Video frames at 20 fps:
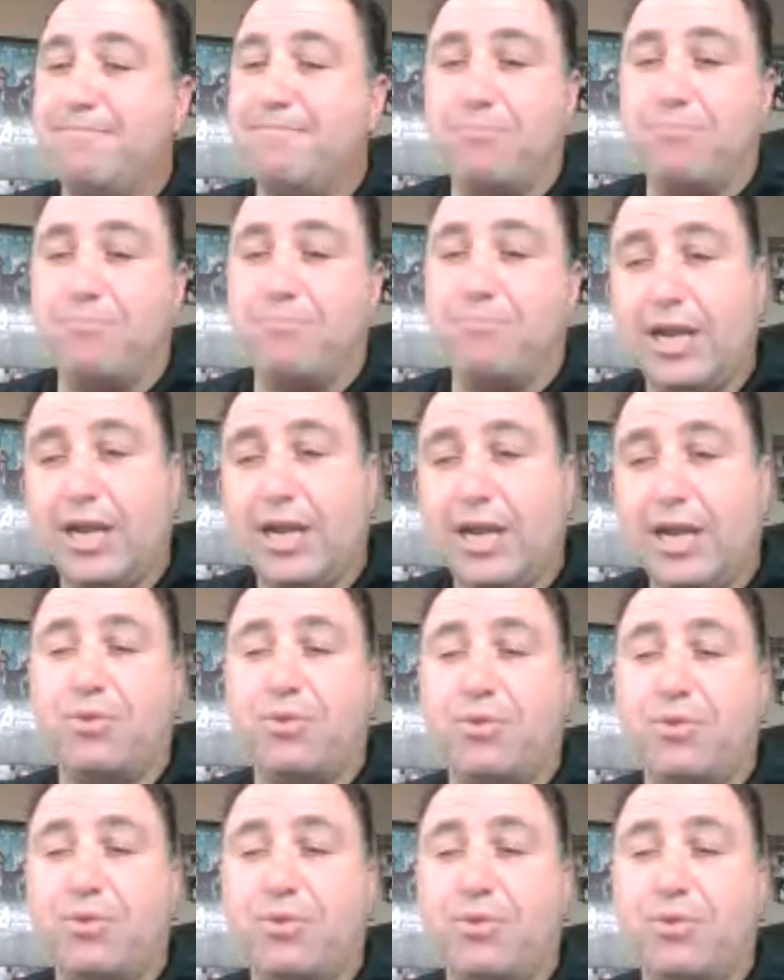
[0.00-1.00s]
marketing
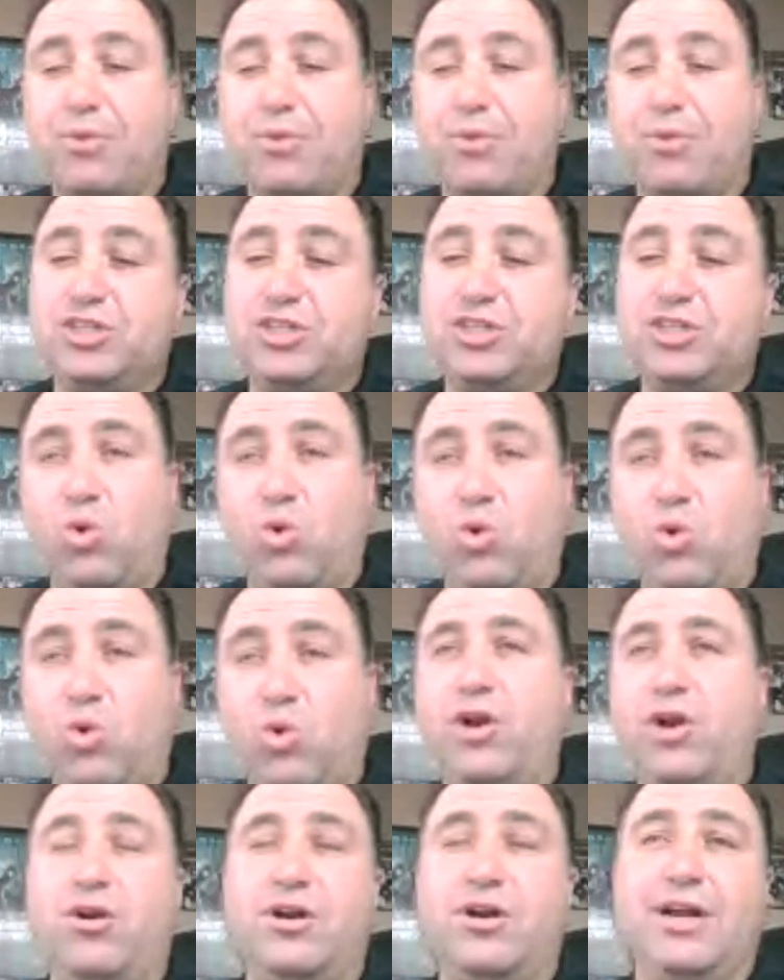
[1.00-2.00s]
person or a
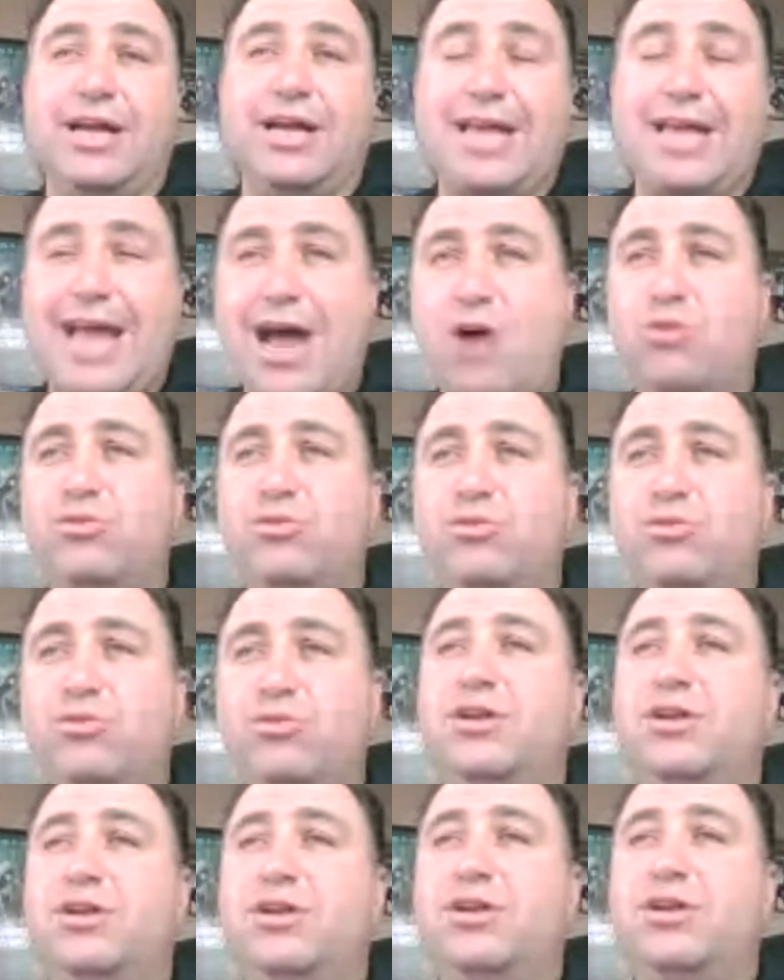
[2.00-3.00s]
lawyer or an
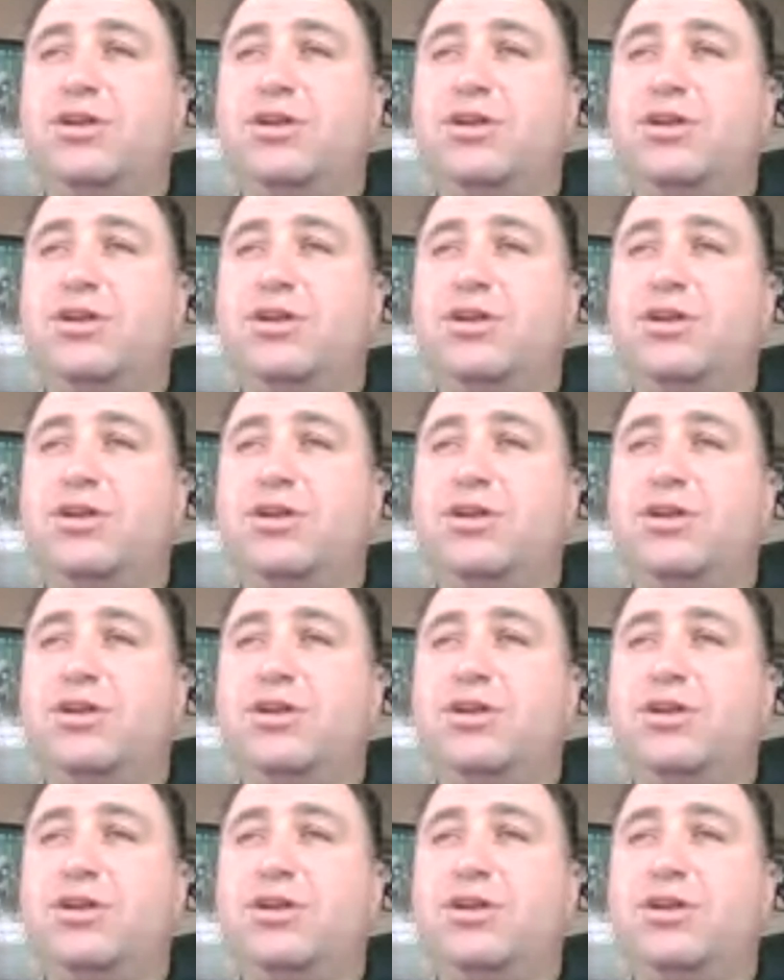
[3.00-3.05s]
accountant